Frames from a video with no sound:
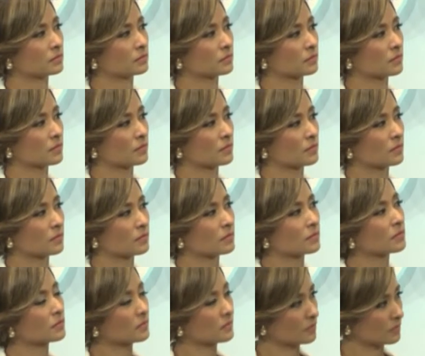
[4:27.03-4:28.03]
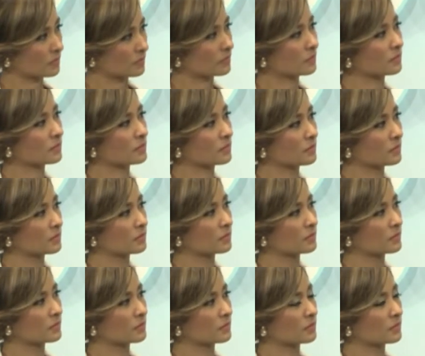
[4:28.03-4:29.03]

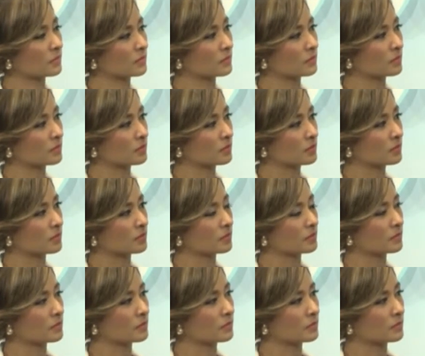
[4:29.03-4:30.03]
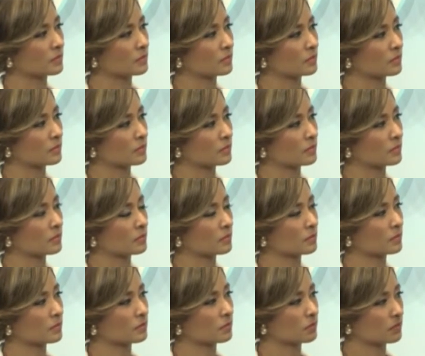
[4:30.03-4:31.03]

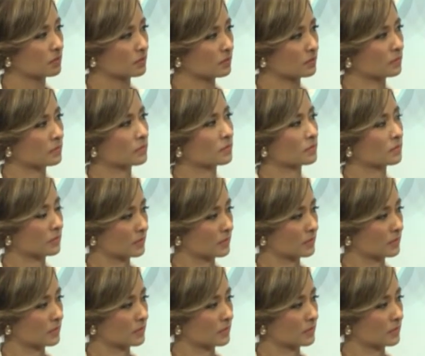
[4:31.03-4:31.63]
No words are spoken by the person on screen.